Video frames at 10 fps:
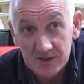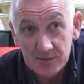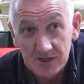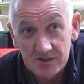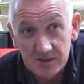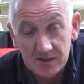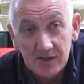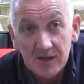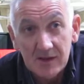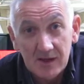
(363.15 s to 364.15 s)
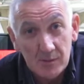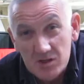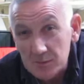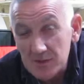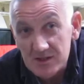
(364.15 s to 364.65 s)
into it, actually,
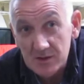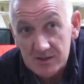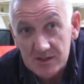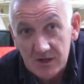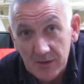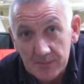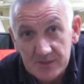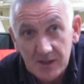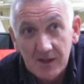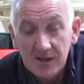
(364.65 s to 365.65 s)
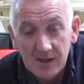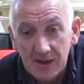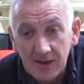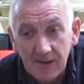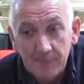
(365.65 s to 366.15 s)
commissioned me to write a script,
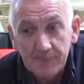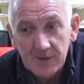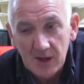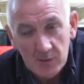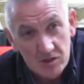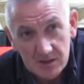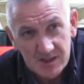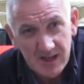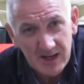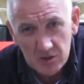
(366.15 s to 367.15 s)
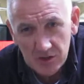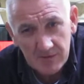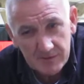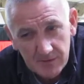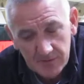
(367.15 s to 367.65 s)
commissioned a second
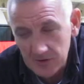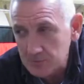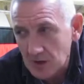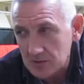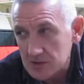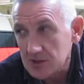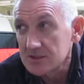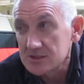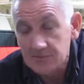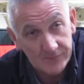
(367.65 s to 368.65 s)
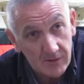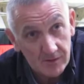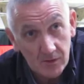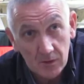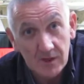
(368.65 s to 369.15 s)
draft, a few polishes,
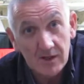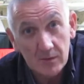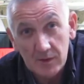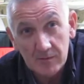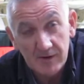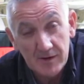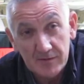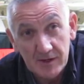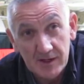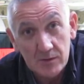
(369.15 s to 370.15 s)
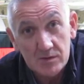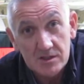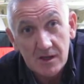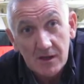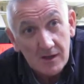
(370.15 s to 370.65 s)
thought, you know, we were very, very close.
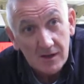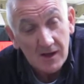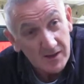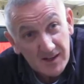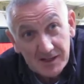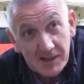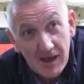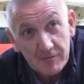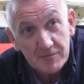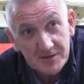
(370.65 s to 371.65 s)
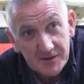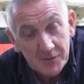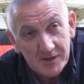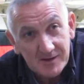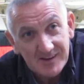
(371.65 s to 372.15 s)
Then he left, you know,
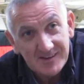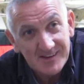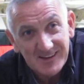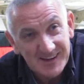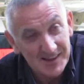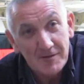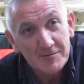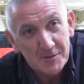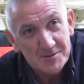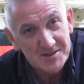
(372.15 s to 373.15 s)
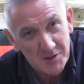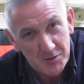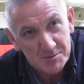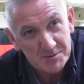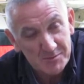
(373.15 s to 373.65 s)
he left. That was his
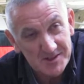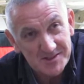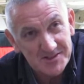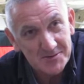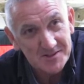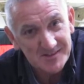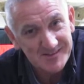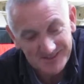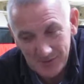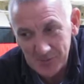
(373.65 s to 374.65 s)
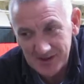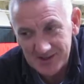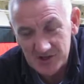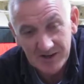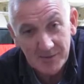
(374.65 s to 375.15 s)
Christmas present to us. Come back
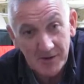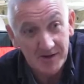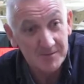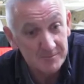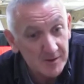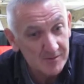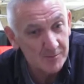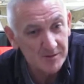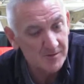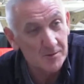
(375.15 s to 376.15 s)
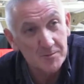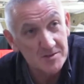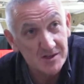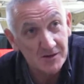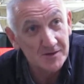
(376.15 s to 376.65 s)
in January, we thought we
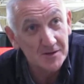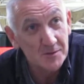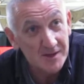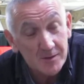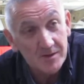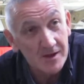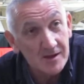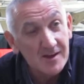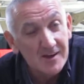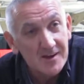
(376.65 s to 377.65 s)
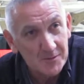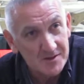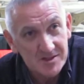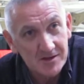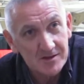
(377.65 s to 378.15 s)
were starting a new year with the
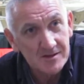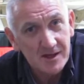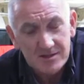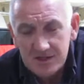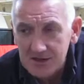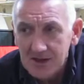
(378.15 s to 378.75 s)
starting date.